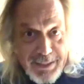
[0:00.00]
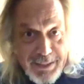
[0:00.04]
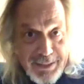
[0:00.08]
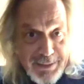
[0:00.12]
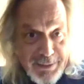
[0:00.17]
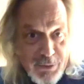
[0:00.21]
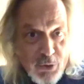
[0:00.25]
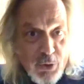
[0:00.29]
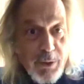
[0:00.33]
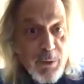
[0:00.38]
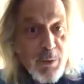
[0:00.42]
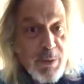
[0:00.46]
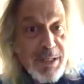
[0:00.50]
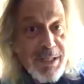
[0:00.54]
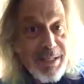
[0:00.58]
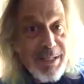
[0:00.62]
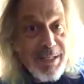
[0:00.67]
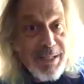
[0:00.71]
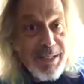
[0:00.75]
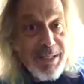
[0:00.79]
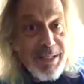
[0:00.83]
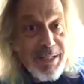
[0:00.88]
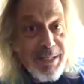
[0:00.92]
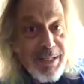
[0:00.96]
Joe,
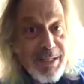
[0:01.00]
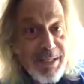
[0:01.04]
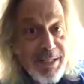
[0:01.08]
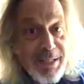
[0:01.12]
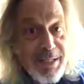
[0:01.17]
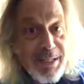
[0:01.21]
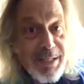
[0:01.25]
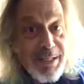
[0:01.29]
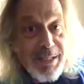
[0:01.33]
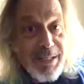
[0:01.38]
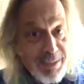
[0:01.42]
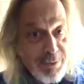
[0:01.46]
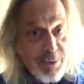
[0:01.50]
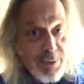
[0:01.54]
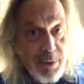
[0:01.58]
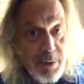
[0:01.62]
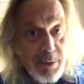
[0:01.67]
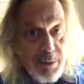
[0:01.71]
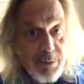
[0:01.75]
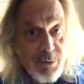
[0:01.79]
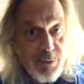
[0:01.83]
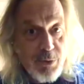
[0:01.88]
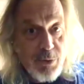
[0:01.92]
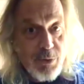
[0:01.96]
it
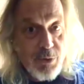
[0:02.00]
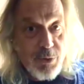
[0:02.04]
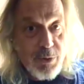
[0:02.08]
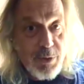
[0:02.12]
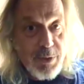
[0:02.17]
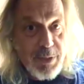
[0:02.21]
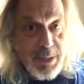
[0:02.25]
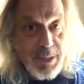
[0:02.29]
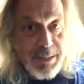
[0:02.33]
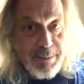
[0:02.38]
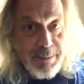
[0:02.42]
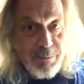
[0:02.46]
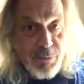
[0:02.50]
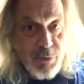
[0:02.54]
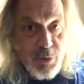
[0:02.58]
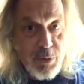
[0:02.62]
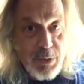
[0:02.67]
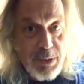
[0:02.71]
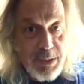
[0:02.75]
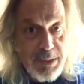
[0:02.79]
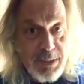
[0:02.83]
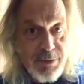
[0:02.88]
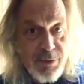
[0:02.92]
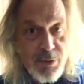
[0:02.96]
is called
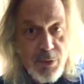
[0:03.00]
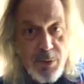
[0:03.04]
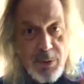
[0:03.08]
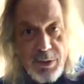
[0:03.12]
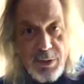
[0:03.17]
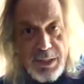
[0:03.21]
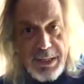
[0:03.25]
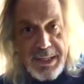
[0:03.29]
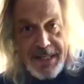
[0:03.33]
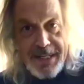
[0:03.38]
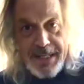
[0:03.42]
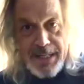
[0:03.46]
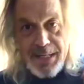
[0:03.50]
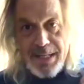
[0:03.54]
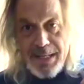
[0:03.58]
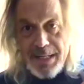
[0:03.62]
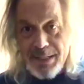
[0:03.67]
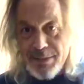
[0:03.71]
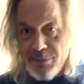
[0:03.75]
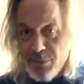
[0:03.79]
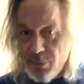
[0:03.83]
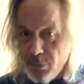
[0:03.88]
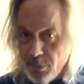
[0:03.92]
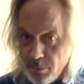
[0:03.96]
Game Changer. And
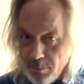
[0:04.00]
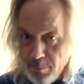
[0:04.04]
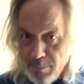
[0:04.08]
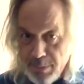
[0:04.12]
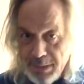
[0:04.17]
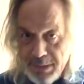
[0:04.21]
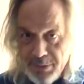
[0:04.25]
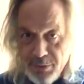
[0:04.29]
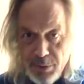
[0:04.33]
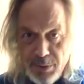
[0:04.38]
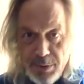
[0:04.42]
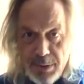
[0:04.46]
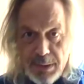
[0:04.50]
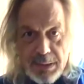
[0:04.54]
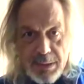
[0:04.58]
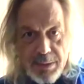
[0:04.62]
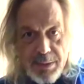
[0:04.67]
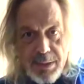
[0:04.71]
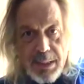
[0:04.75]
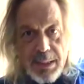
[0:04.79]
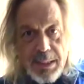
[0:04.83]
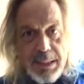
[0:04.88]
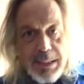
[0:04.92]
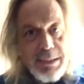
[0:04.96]
as you mentioned, the
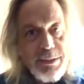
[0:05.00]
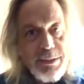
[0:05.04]
Tai